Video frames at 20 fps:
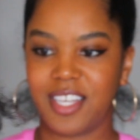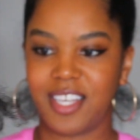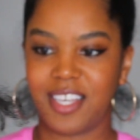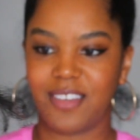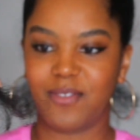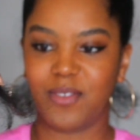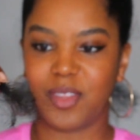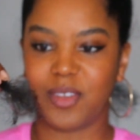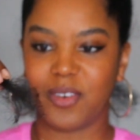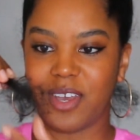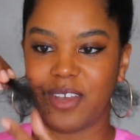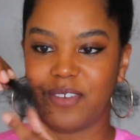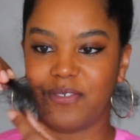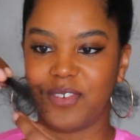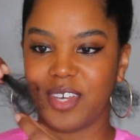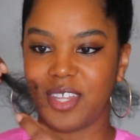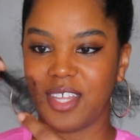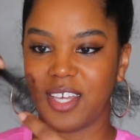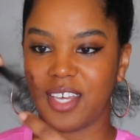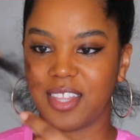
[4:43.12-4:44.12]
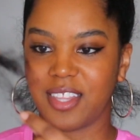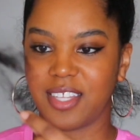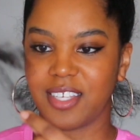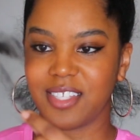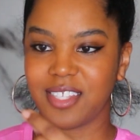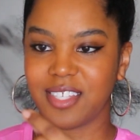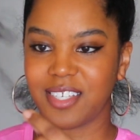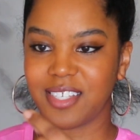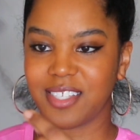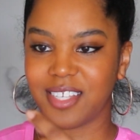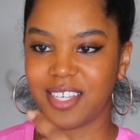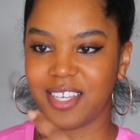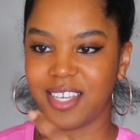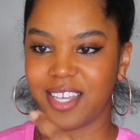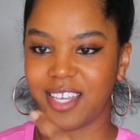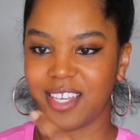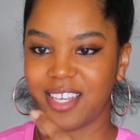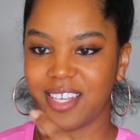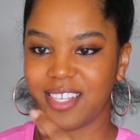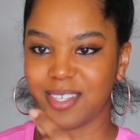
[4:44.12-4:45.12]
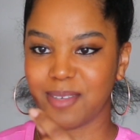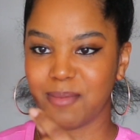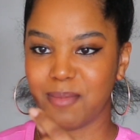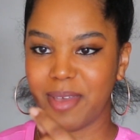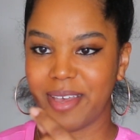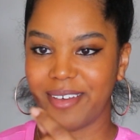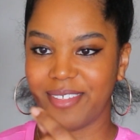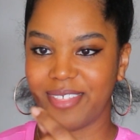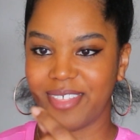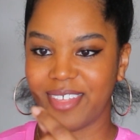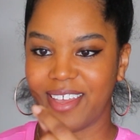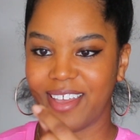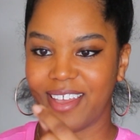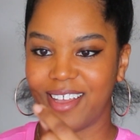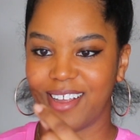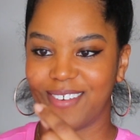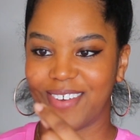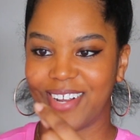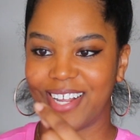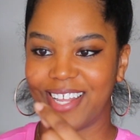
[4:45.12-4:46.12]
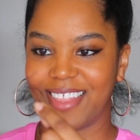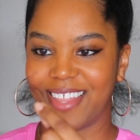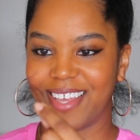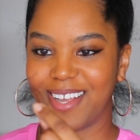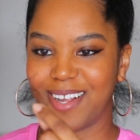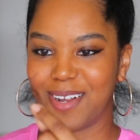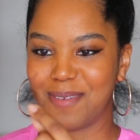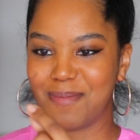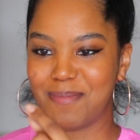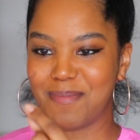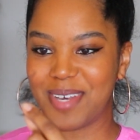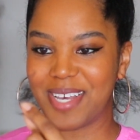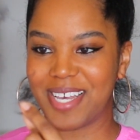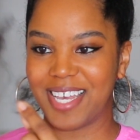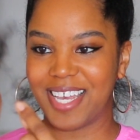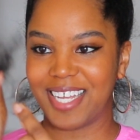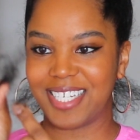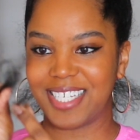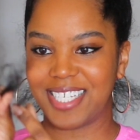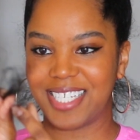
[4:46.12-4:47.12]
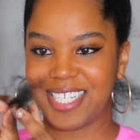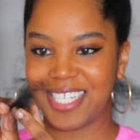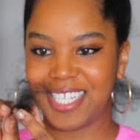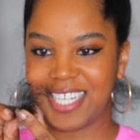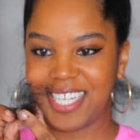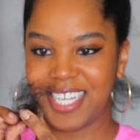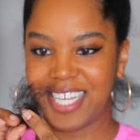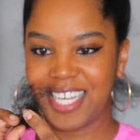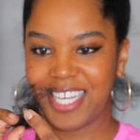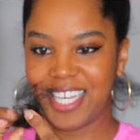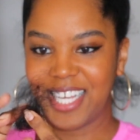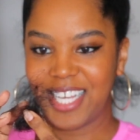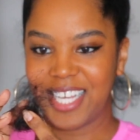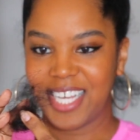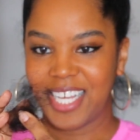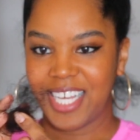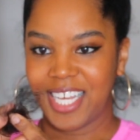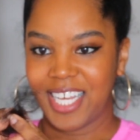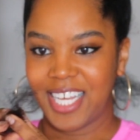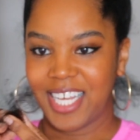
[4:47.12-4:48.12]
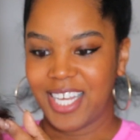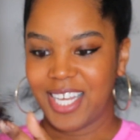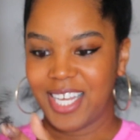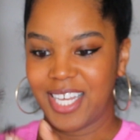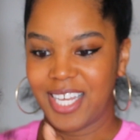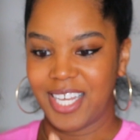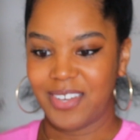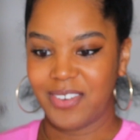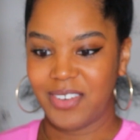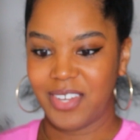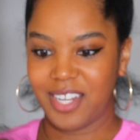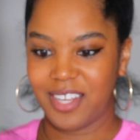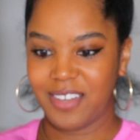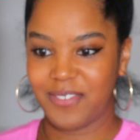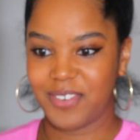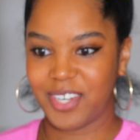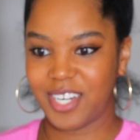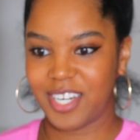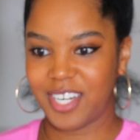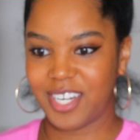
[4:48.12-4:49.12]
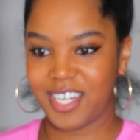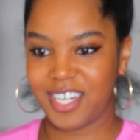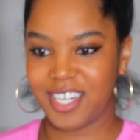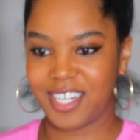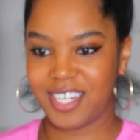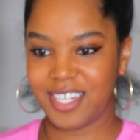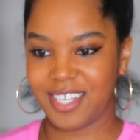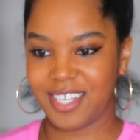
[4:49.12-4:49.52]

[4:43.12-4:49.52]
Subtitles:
Even though I feel like this looks like some healthy hair right there, but whatever.